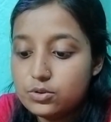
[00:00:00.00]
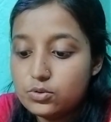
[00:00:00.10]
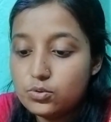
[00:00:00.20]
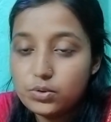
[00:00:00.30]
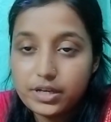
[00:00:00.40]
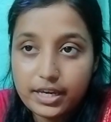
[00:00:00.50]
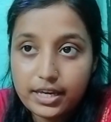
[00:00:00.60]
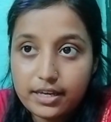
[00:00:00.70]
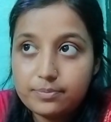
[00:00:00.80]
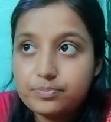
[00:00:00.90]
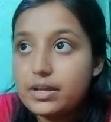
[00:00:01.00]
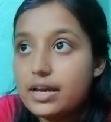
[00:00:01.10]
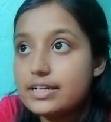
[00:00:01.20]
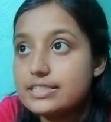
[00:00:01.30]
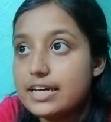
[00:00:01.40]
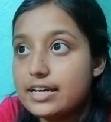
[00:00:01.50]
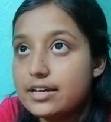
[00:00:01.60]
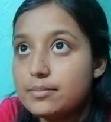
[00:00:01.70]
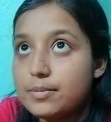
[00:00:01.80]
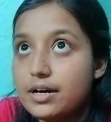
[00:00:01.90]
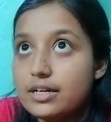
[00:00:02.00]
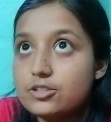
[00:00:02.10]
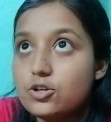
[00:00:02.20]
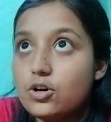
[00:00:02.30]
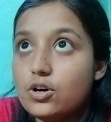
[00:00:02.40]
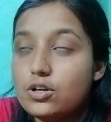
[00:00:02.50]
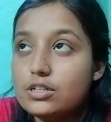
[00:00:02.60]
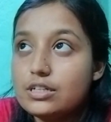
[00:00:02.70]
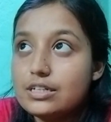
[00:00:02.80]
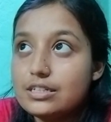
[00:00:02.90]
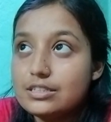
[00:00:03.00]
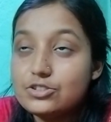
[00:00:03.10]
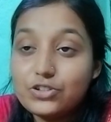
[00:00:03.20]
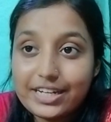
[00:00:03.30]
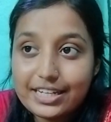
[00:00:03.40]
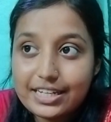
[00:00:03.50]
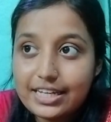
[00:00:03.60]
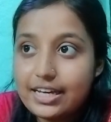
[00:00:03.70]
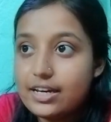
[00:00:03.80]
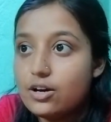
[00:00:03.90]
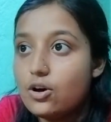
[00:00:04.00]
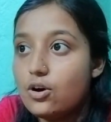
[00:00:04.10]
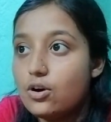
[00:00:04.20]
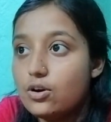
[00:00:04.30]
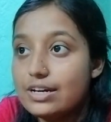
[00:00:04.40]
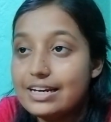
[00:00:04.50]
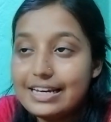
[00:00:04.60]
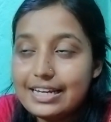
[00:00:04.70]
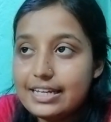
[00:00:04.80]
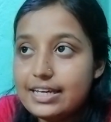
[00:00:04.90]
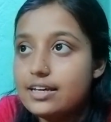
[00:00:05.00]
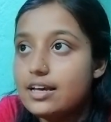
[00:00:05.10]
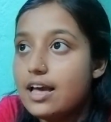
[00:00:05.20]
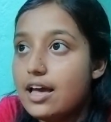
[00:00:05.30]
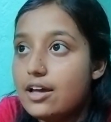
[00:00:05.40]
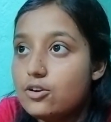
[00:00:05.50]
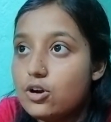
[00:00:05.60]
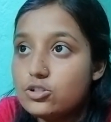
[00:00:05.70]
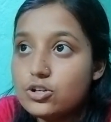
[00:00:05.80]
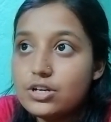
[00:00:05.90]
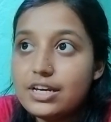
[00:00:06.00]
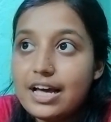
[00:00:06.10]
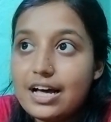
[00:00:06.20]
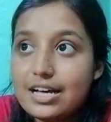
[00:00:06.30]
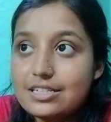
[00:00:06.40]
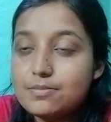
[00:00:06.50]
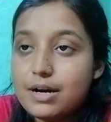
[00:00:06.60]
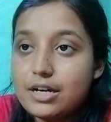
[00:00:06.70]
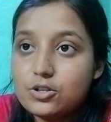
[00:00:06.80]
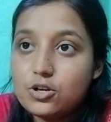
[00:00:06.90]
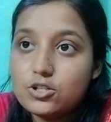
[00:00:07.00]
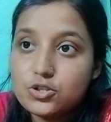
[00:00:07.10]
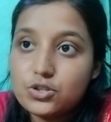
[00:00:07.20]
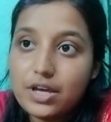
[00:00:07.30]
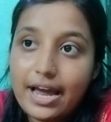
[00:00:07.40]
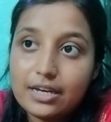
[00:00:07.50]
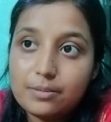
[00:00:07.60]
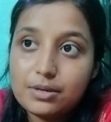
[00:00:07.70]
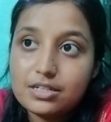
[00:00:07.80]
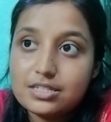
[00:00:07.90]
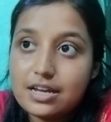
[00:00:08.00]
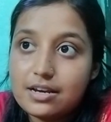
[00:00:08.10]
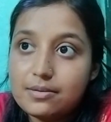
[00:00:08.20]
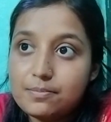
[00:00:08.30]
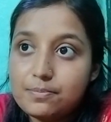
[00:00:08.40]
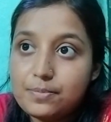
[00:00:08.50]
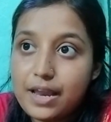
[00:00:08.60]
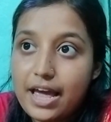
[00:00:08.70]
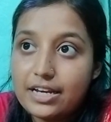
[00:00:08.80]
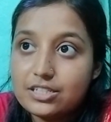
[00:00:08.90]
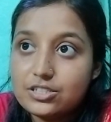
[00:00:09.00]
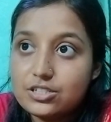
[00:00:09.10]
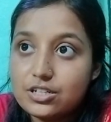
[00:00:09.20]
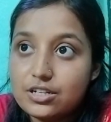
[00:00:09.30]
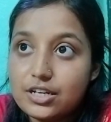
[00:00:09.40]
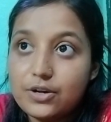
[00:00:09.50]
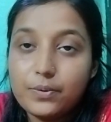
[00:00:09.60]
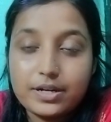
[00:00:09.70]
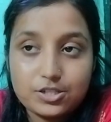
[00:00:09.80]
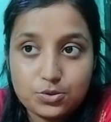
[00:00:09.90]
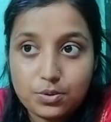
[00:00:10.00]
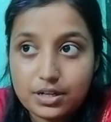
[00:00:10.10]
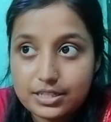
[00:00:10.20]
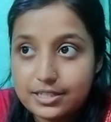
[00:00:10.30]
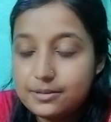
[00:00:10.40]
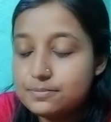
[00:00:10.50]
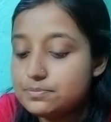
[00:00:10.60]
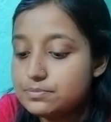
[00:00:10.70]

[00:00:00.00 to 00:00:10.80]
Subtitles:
cooking, taking bath, or drinking, or cleaning. Not only us, but also the animals and plant requires water.